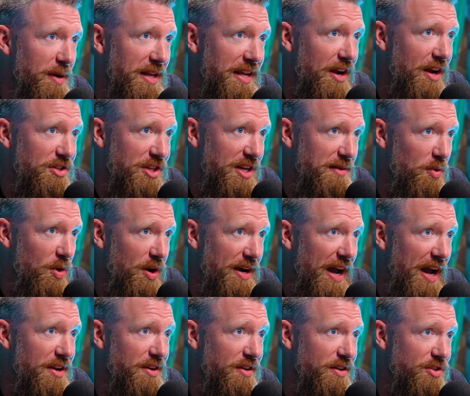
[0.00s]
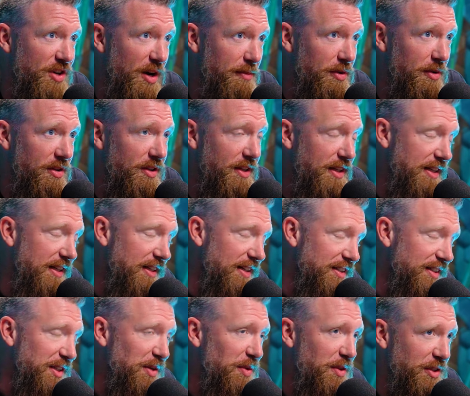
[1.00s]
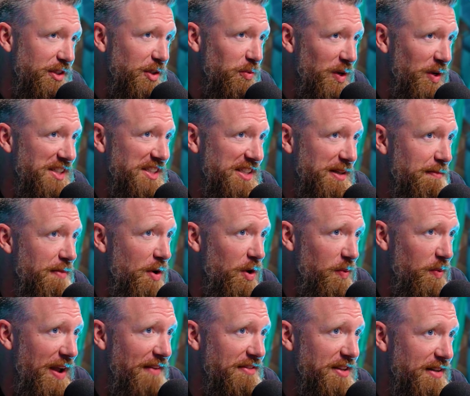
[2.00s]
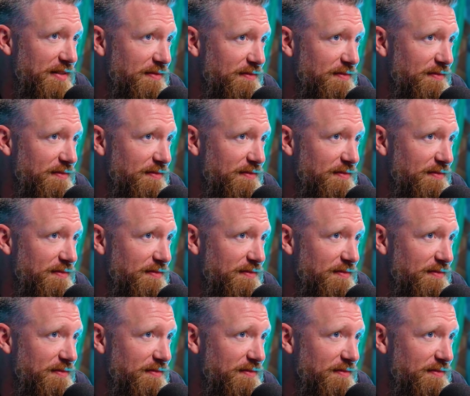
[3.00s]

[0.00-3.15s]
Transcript: yes. nobody cares anymore, and now you're in yes. trouble. So there's a risk component we have